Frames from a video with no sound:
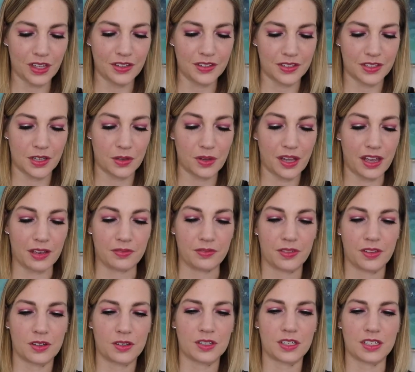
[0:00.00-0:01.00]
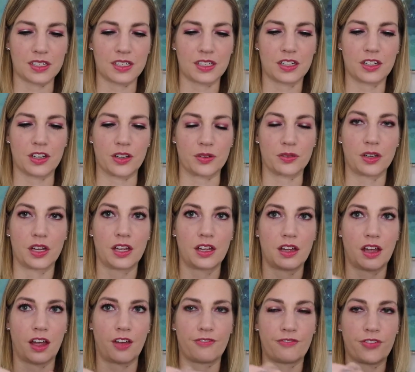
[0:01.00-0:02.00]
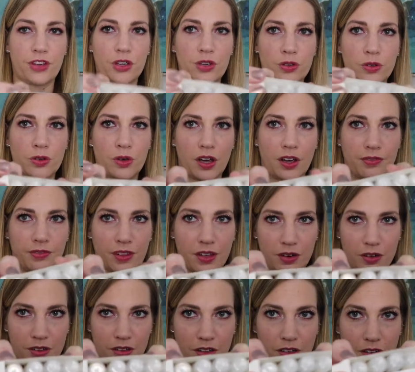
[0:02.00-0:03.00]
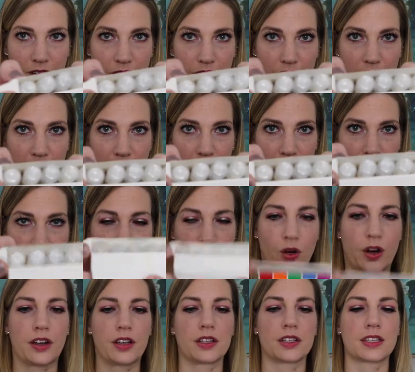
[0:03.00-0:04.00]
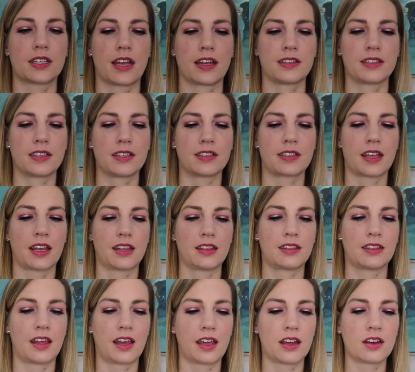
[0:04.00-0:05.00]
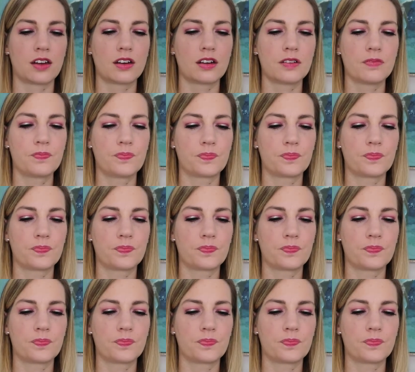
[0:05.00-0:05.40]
So yeah, they're just, you know, a few of their little trial sizes in there.